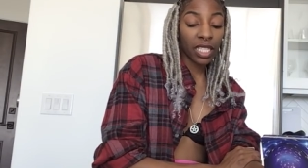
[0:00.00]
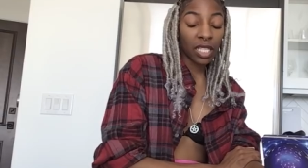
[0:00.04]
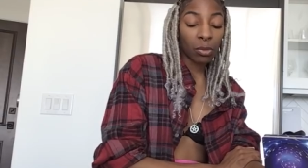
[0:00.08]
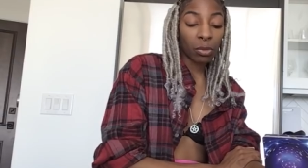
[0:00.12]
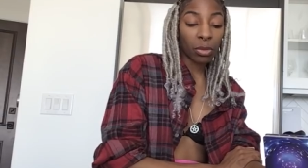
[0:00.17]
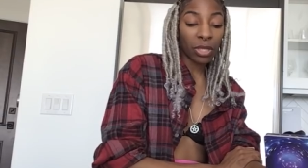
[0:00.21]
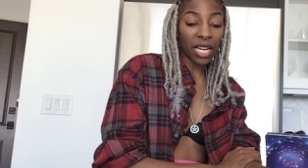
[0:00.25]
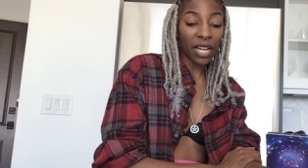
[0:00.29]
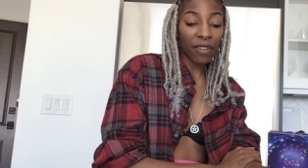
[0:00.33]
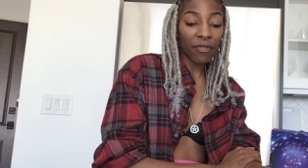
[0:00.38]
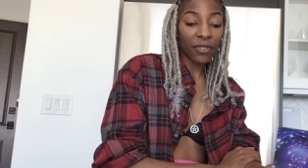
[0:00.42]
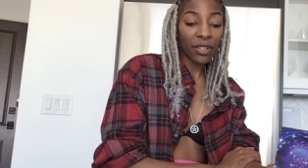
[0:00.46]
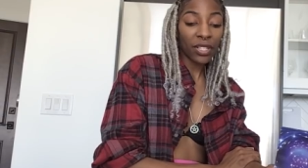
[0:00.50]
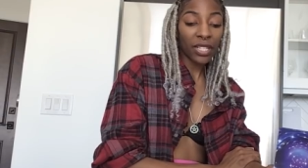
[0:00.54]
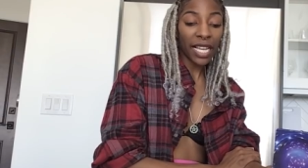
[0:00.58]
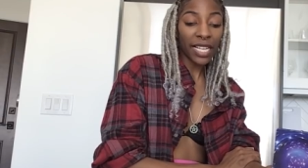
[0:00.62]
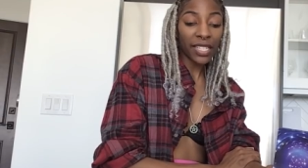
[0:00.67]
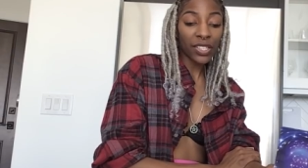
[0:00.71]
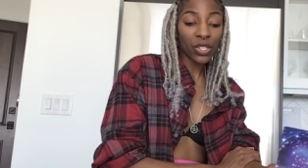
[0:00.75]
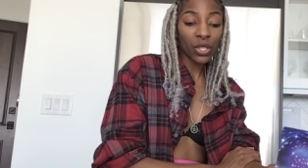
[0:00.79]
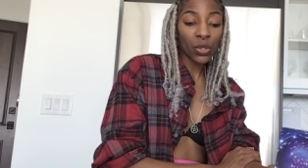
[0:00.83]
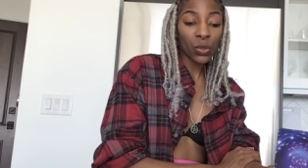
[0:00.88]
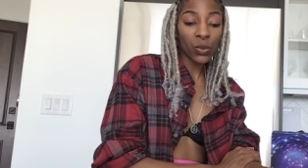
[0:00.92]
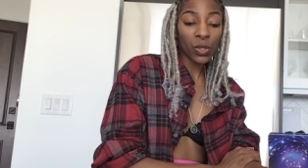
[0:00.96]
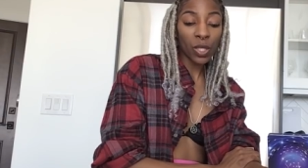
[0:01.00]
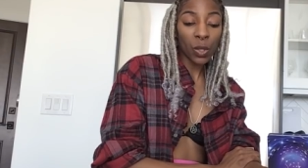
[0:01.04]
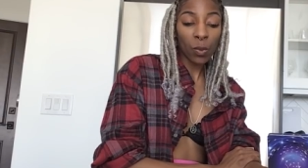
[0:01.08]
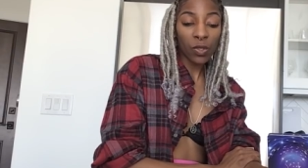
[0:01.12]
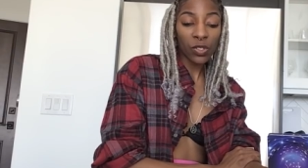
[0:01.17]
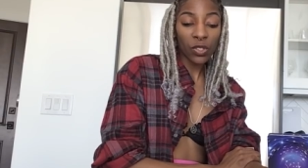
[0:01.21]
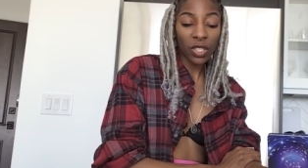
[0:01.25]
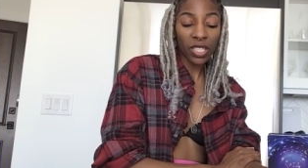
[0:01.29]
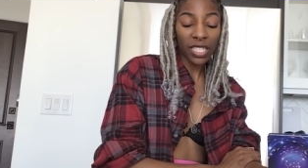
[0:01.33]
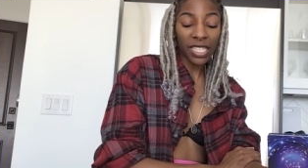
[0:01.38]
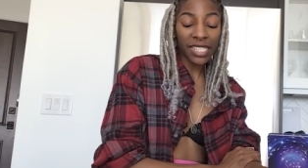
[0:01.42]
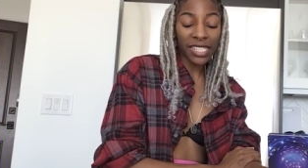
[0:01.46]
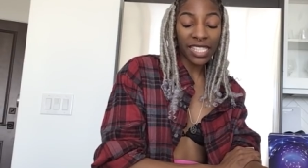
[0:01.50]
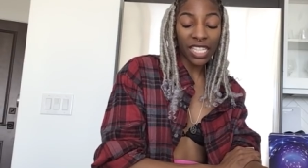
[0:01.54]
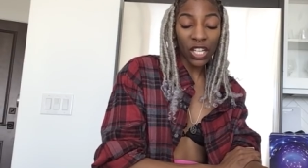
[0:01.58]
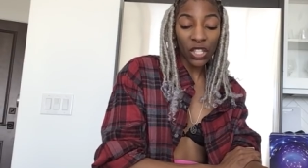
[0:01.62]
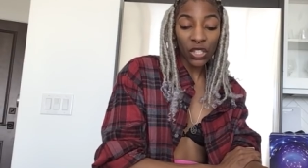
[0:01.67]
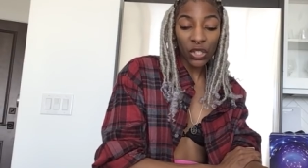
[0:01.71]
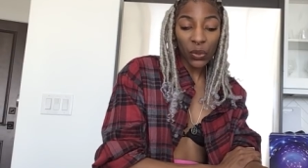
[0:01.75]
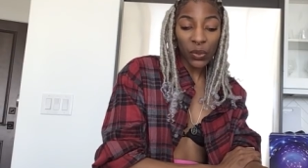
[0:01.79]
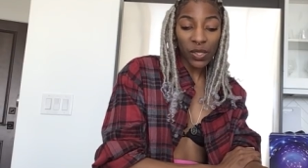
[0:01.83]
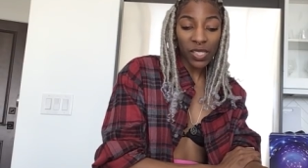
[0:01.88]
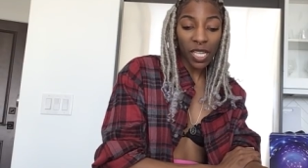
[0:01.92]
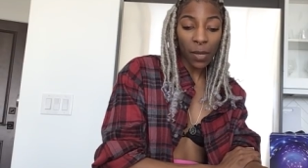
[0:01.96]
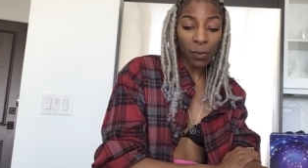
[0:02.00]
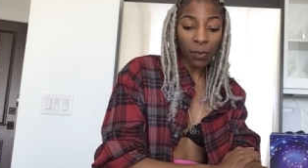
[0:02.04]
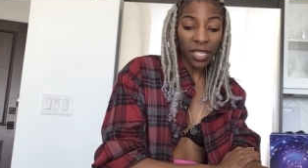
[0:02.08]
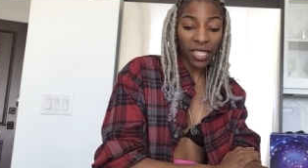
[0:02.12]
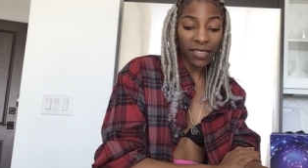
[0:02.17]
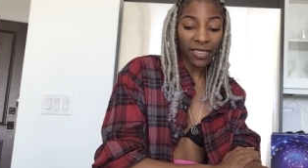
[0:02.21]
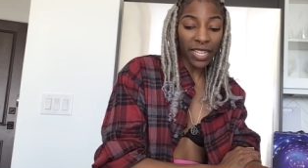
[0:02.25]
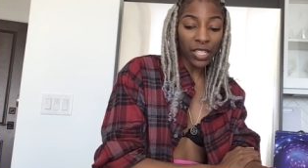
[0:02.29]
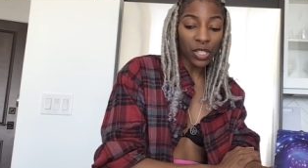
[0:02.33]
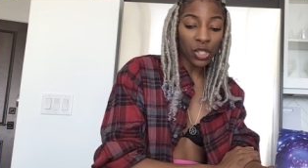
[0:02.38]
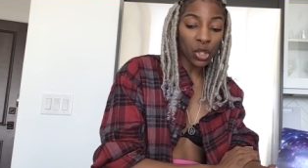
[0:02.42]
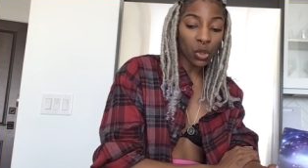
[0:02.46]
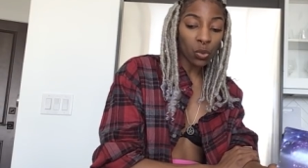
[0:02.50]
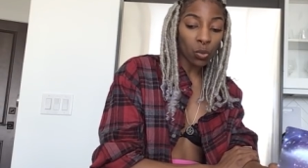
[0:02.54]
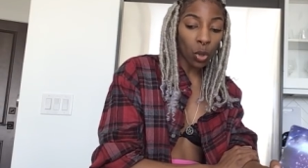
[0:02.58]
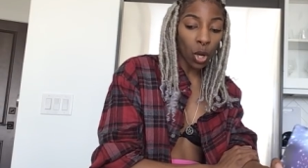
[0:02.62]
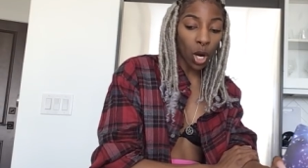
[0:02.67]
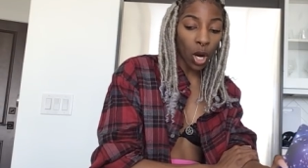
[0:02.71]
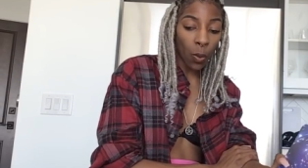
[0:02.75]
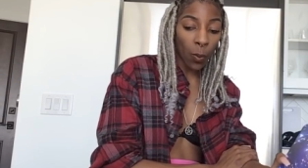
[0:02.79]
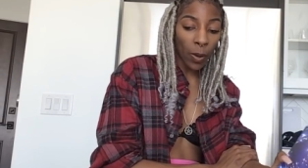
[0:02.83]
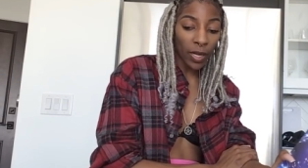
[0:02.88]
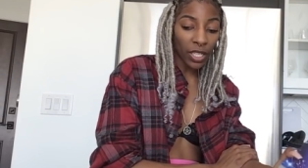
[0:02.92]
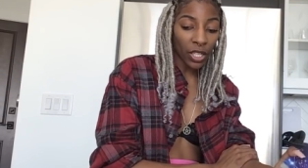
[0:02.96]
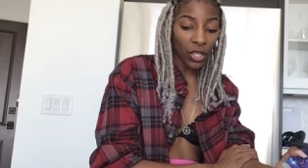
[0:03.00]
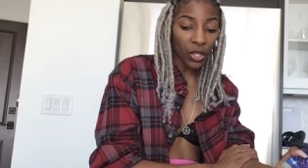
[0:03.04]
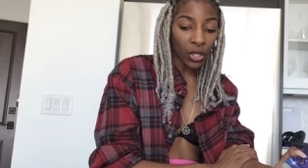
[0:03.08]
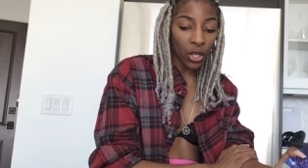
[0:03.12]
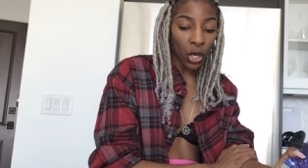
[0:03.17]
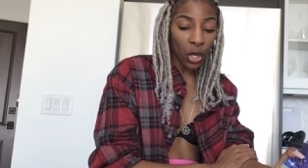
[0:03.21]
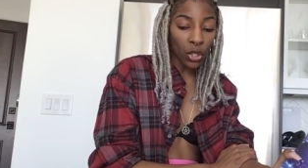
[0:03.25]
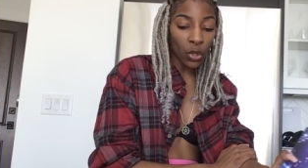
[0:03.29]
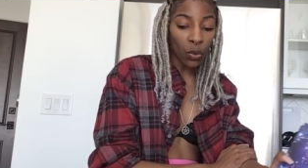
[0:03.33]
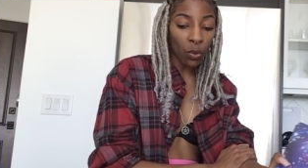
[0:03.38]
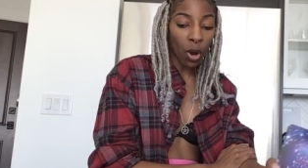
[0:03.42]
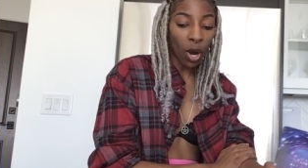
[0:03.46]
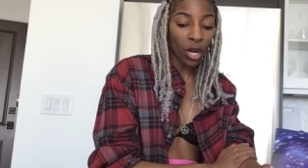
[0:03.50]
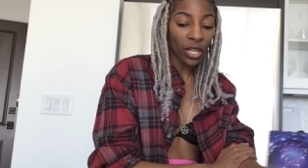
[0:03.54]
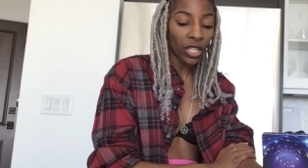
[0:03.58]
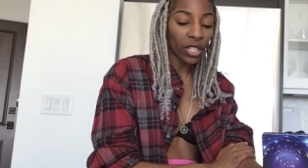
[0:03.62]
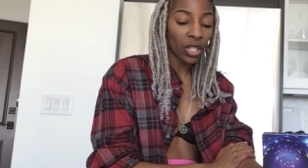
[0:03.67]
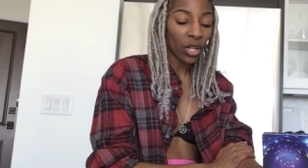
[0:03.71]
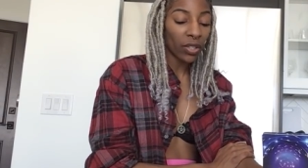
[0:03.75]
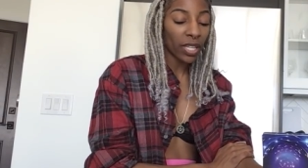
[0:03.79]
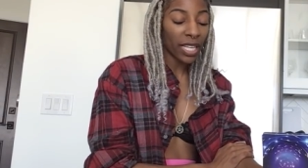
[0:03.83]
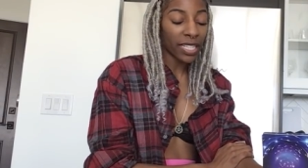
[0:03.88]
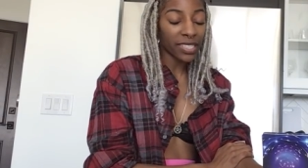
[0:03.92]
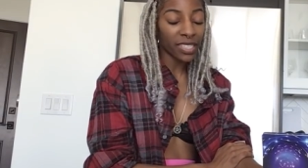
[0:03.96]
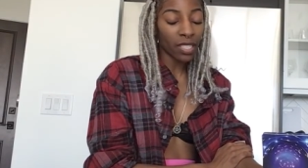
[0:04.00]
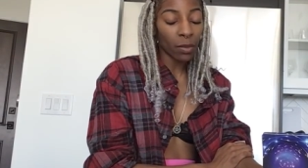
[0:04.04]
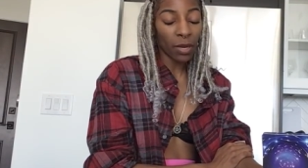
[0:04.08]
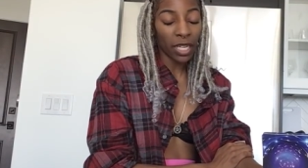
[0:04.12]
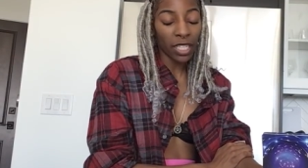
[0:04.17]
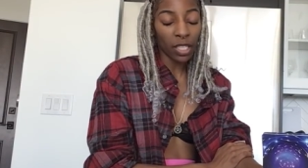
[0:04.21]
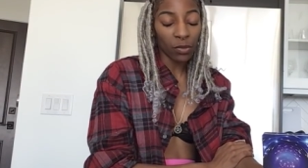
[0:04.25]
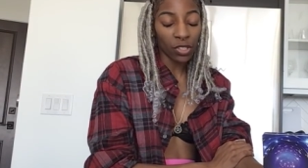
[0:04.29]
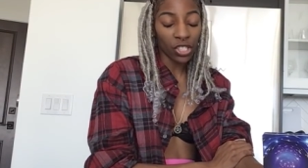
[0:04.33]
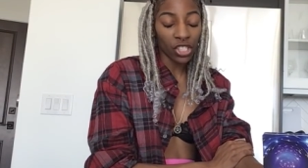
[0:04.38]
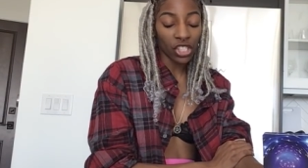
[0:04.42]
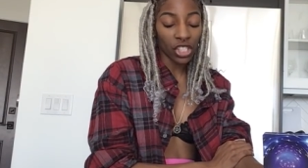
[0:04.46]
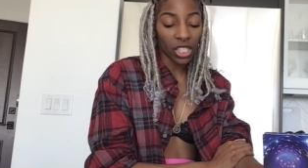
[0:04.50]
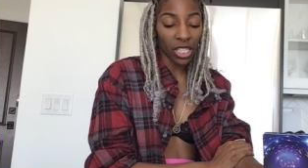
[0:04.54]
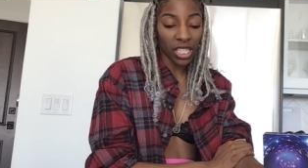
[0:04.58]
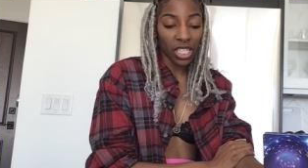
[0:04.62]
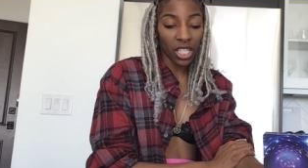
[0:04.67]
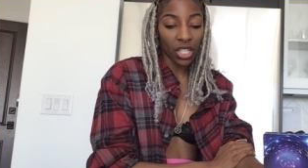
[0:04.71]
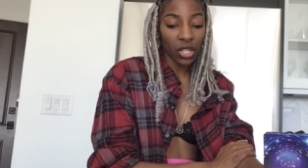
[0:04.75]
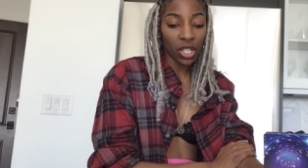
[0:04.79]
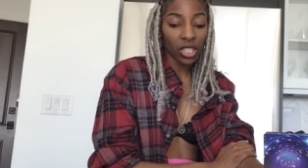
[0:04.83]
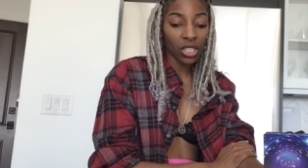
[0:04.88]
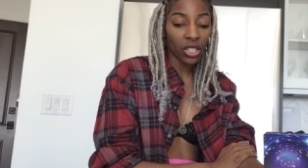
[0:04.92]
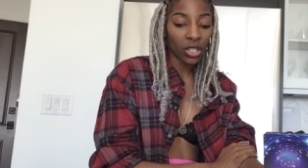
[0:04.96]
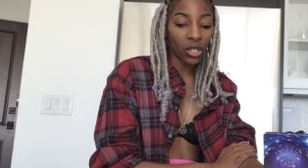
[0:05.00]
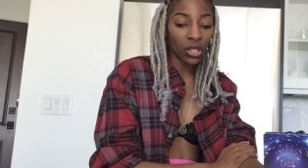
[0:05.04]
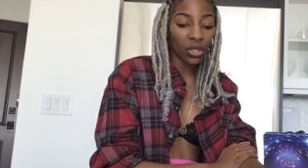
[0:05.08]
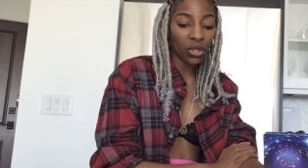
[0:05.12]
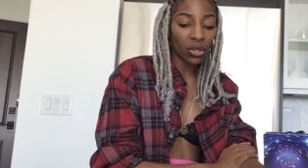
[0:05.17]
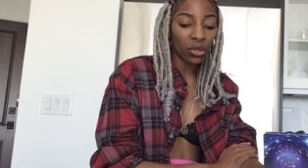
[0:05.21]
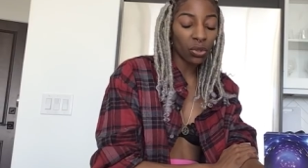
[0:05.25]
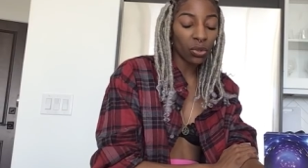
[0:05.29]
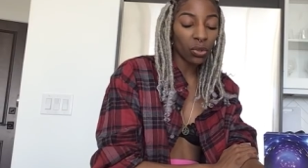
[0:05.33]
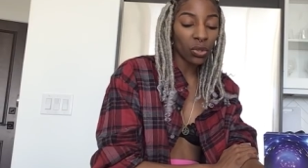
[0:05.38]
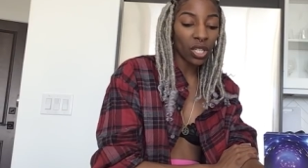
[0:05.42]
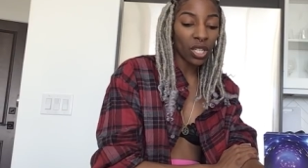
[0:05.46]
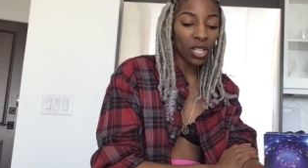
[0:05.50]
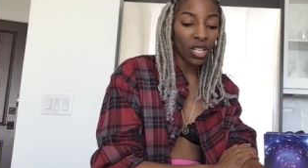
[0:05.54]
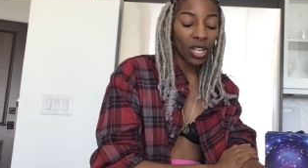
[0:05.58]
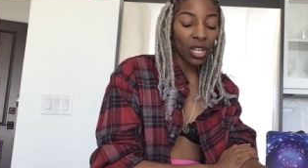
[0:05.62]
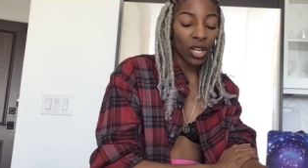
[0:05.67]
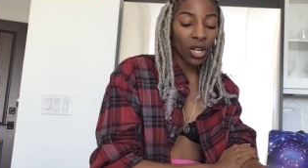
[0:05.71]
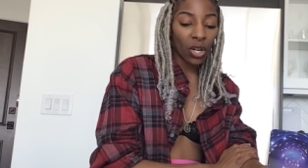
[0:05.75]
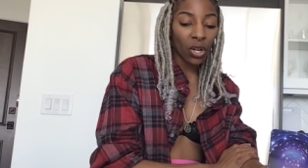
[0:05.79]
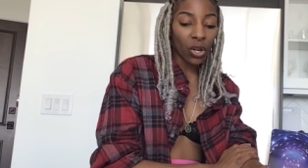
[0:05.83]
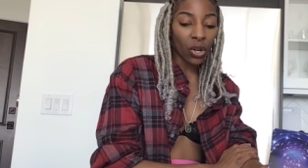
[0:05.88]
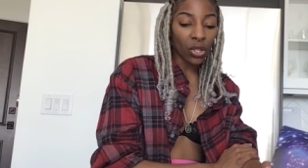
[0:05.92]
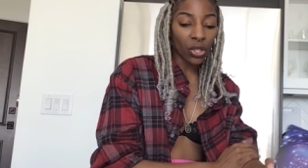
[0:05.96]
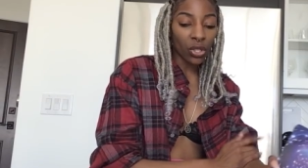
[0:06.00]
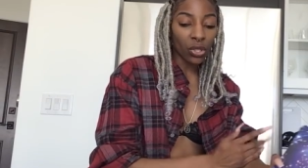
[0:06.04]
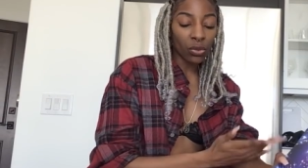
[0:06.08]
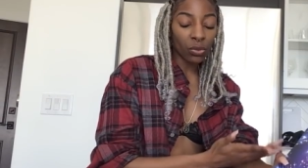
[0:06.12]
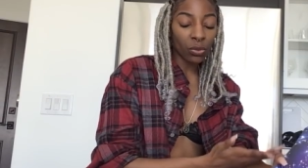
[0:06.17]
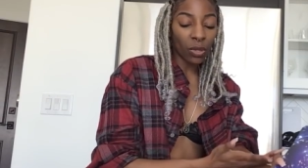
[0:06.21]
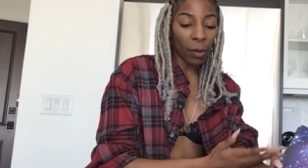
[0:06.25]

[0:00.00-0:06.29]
But I feel like too, someone's going to tell you something that you already know. You already know that somebody was cheating on you, or you.